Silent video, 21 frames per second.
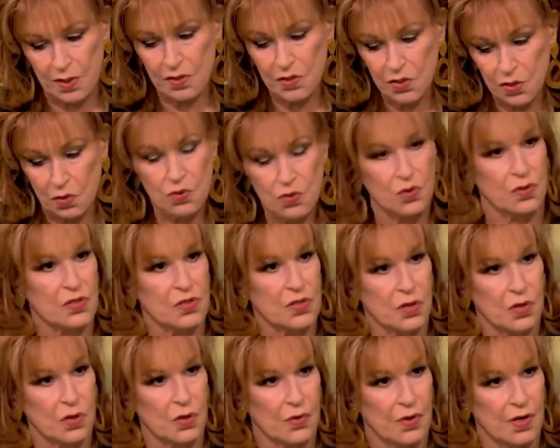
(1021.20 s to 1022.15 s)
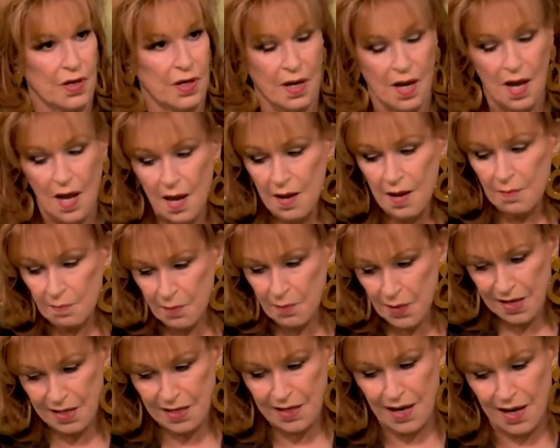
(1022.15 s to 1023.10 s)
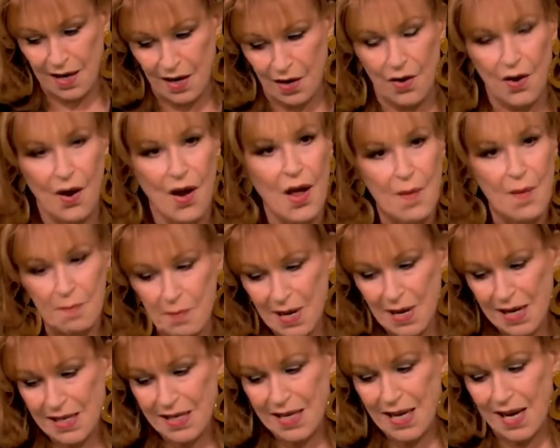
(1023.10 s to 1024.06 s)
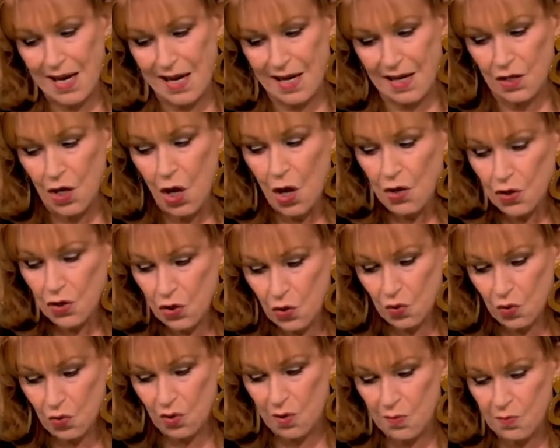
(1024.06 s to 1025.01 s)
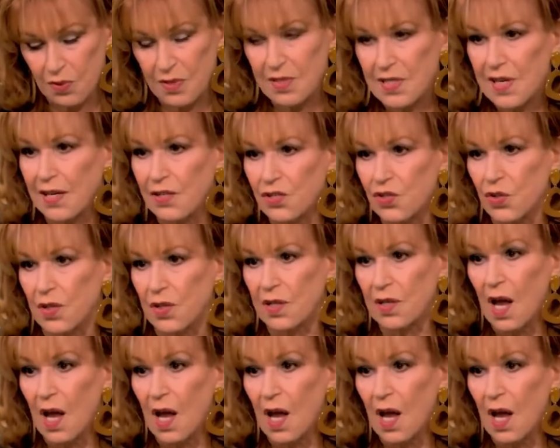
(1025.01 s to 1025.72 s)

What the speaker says: in Social Security, Medicare, Medicaid, union protection,